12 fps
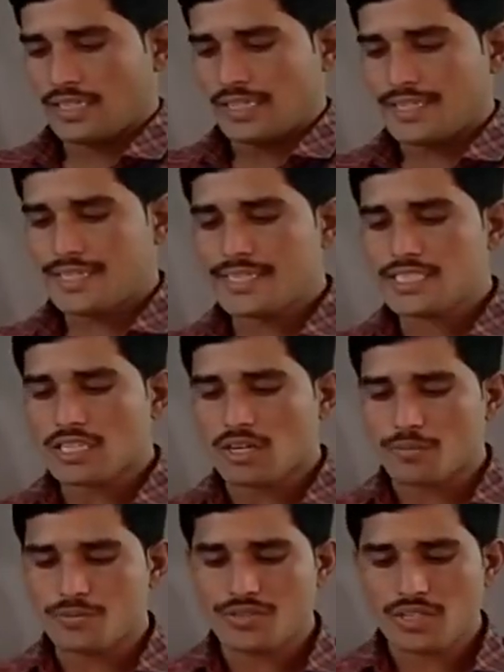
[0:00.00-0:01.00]
It is
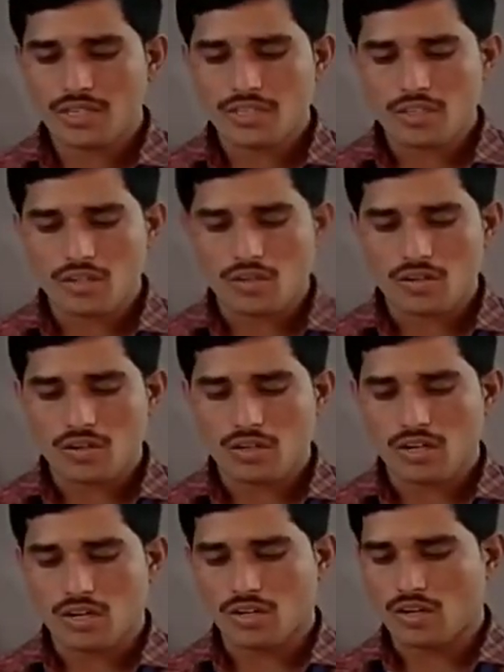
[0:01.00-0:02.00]
observed
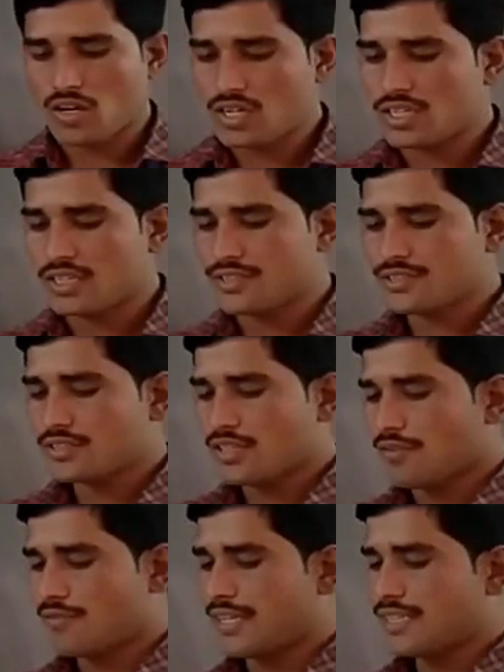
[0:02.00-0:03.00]
or occurs
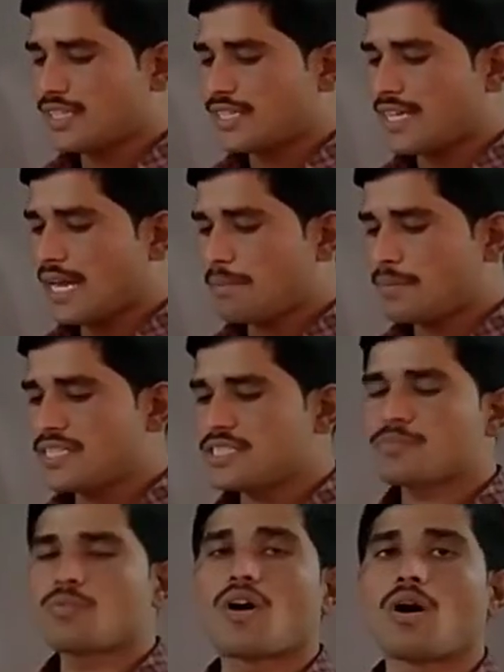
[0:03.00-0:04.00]
when the gap
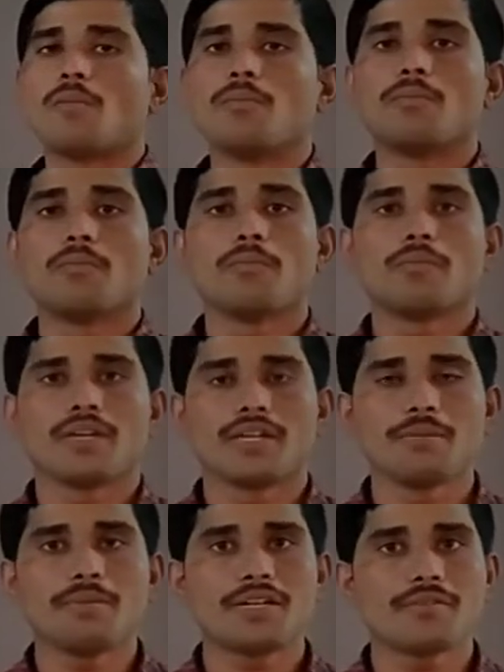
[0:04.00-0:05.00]
is formed
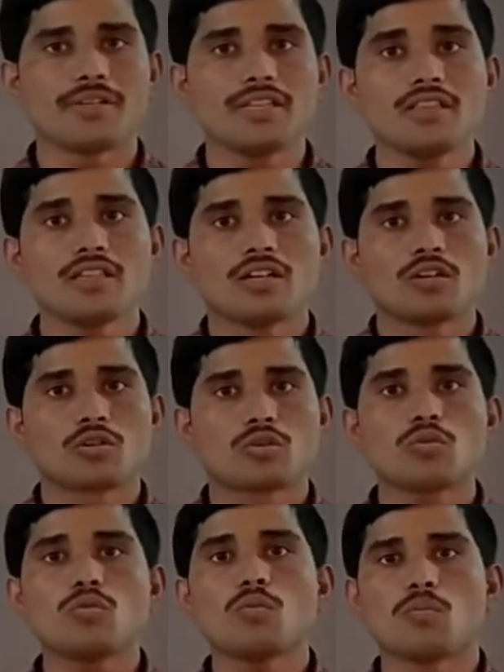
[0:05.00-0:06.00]
in between
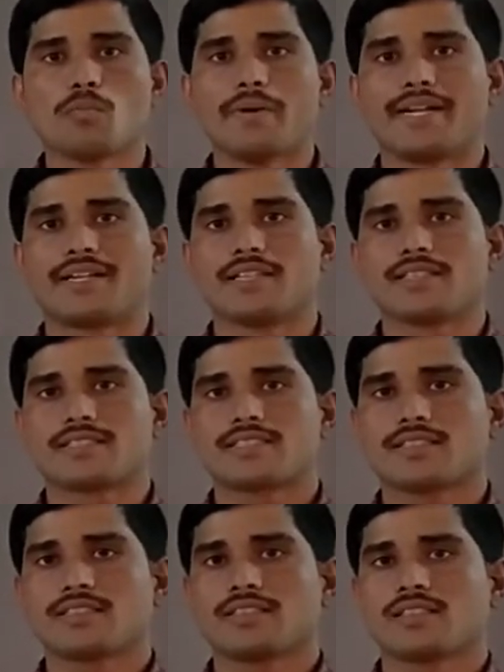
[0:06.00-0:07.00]
two
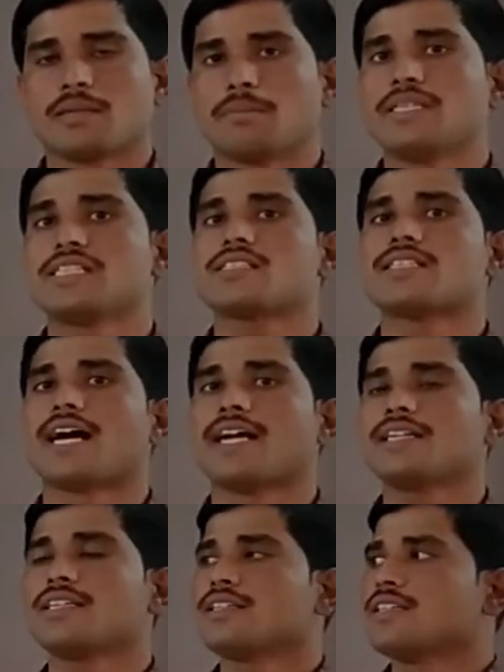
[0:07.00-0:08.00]
metals. Means
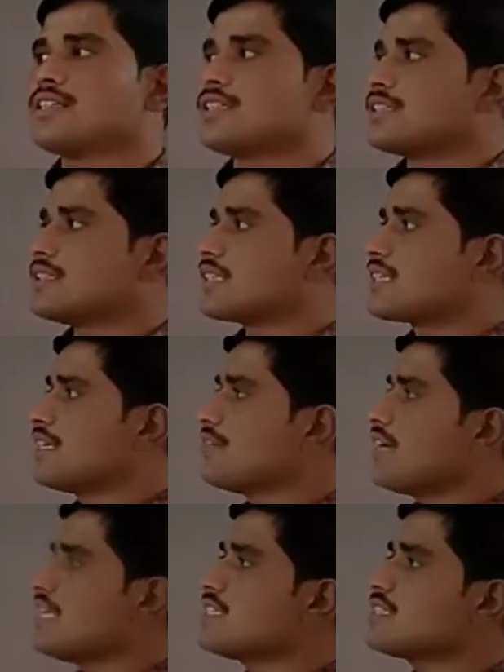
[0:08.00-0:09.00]
that the
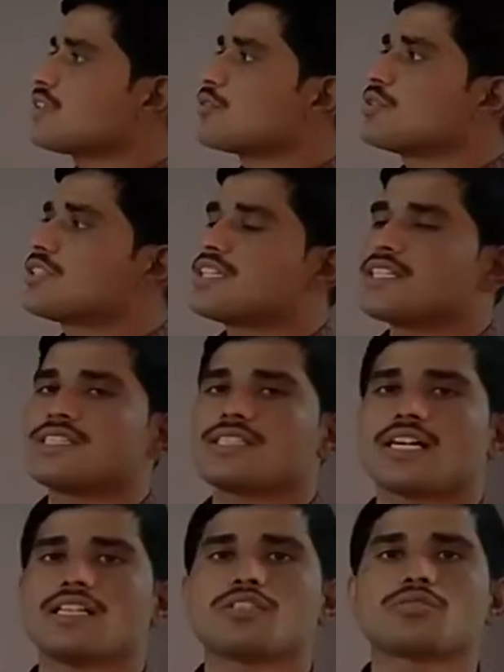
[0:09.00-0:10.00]
crevice corrosion
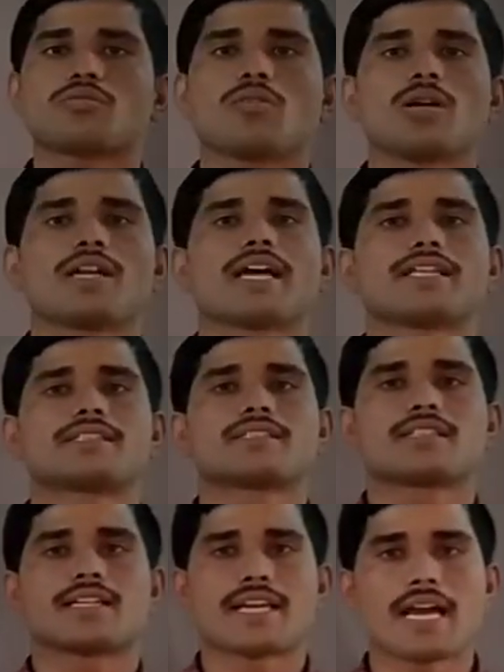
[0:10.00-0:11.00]
is also called
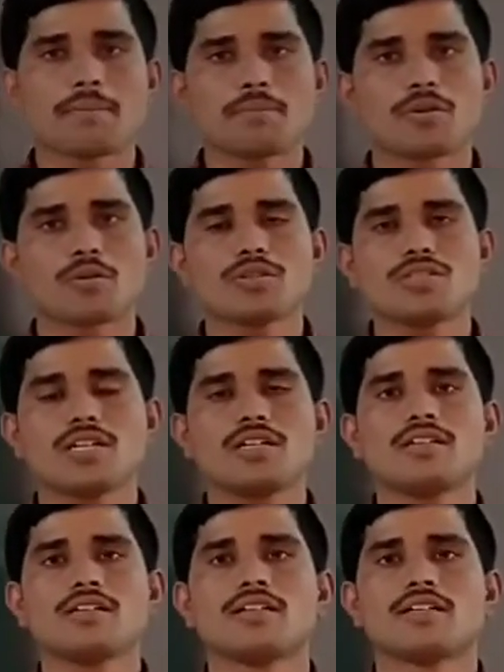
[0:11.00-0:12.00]
as gap
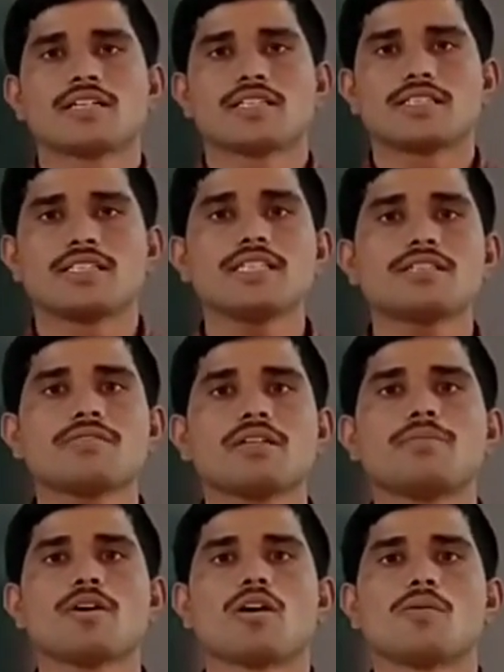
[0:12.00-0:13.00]
corrosion. This
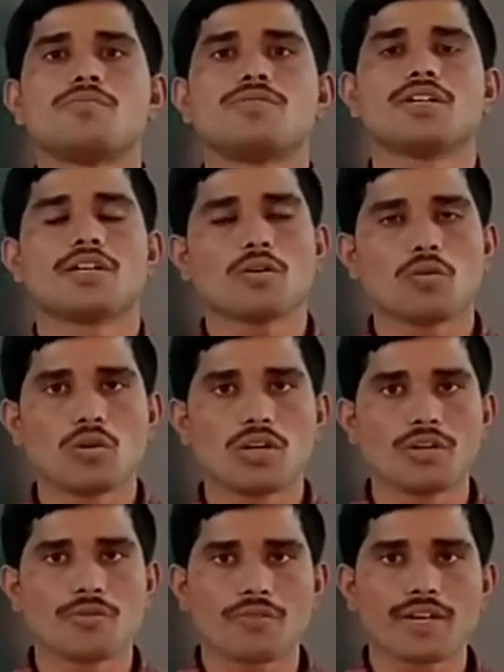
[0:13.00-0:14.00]
will be observed
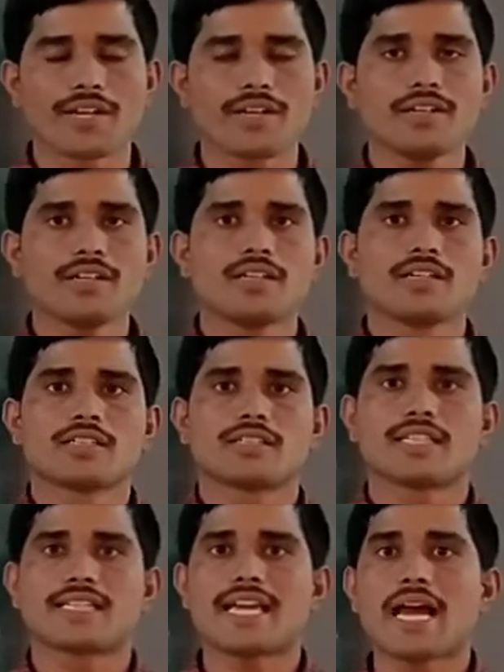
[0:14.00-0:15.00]
only when
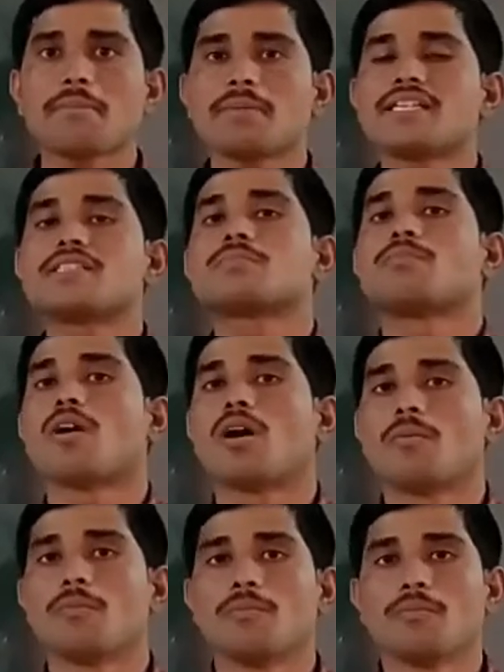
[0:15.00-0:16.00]
the gap is
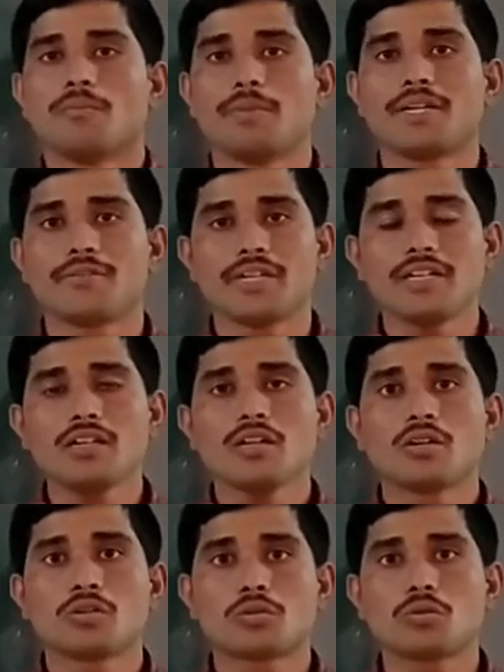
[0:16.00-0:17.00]
formed
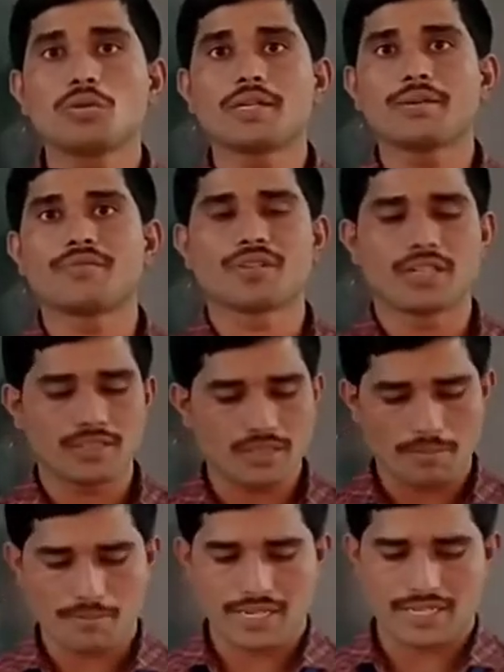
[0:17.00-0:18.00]
between two
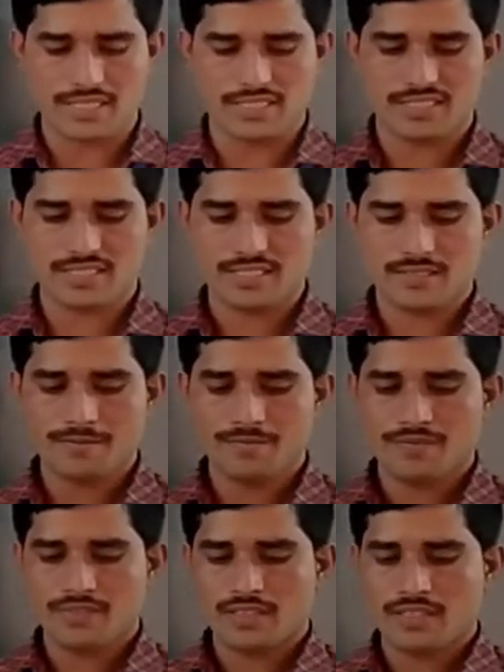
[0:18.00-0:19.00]
different metals.
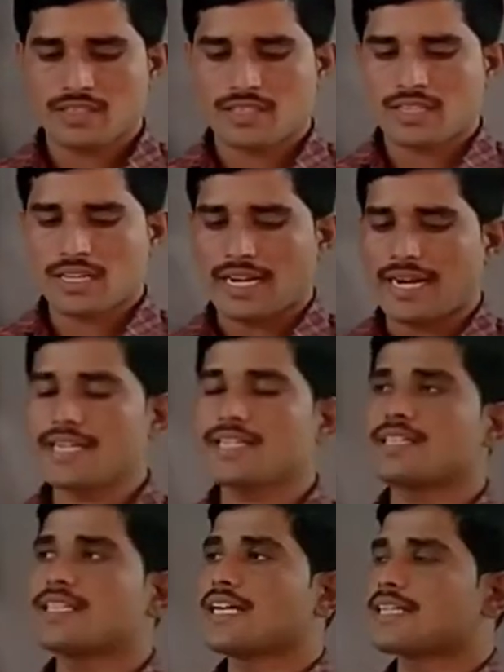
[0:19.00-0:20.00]

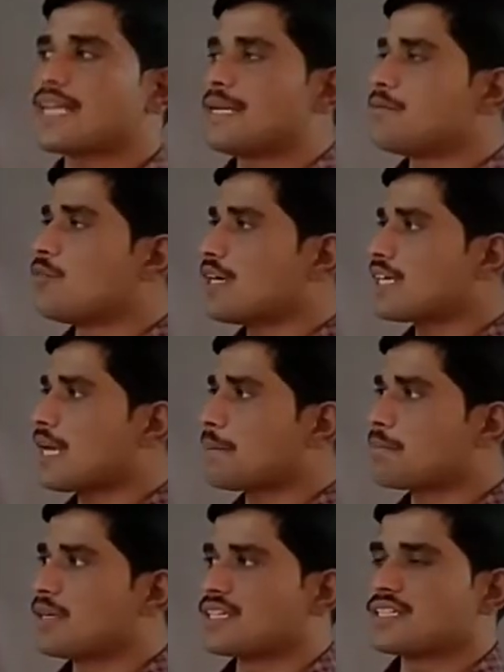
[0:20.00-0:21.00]
At that time, what
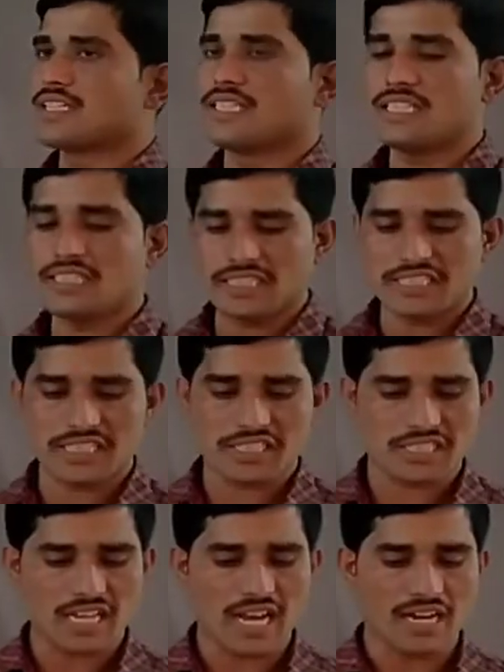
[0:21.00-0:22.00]
happened? It is
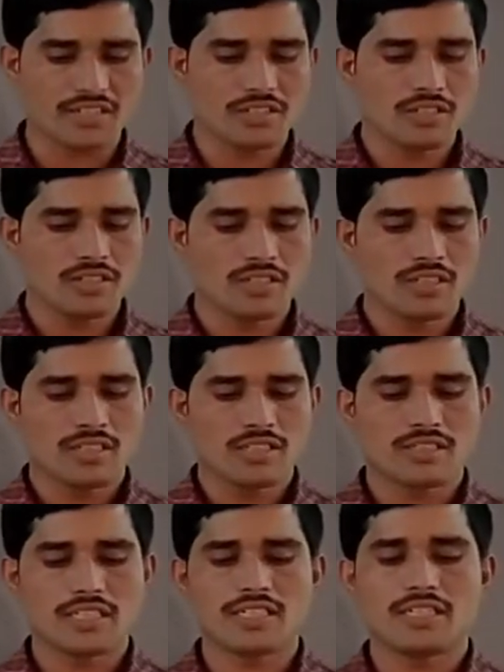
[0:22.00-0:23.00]
start
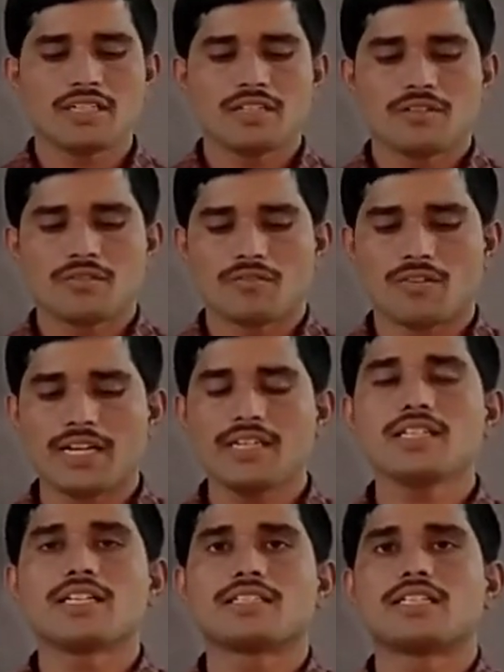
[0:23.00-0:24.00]
that
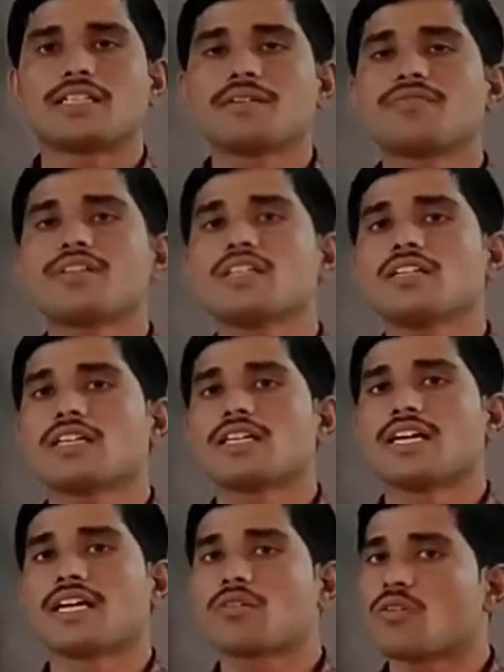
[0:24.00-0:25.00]
when the different
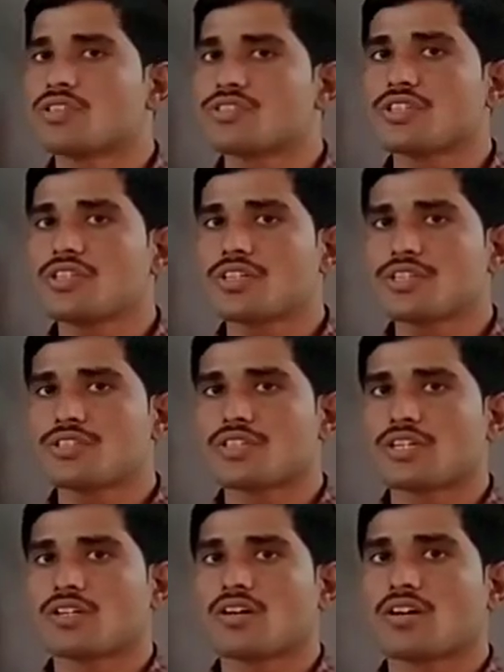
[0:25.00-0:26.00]
air
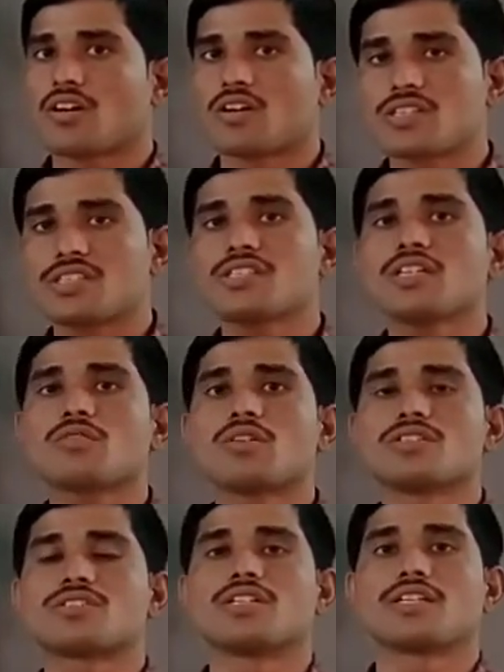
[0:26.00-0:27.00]
concentration or oxygen
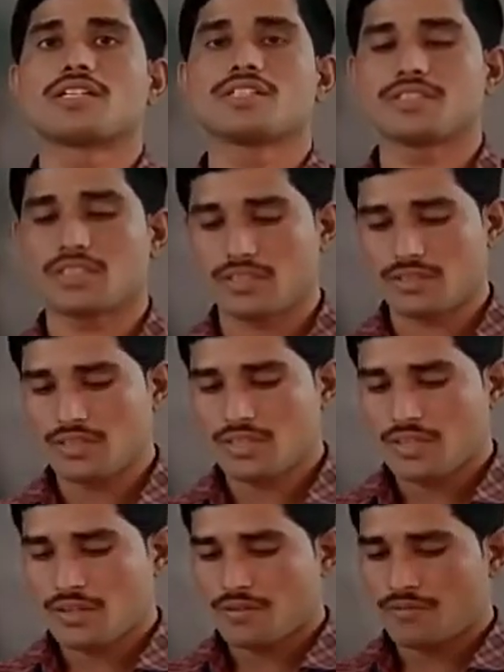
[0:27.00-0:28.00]

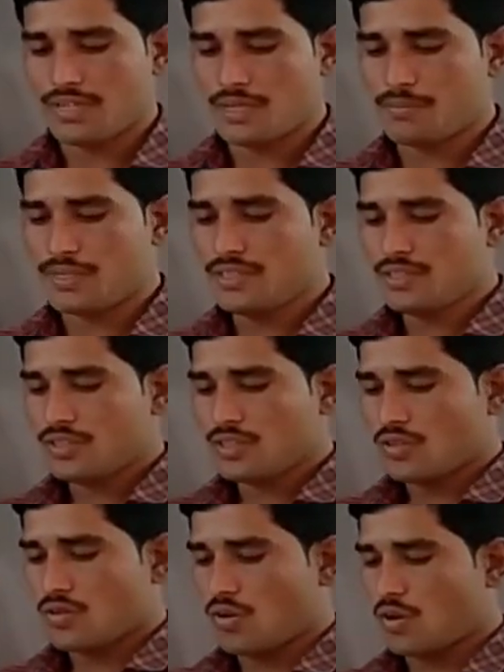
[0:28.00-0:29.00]
concentration will be
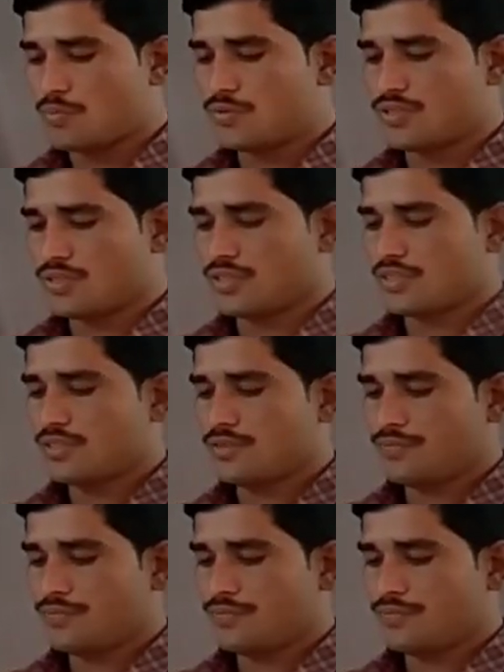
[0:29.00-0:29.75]
observed.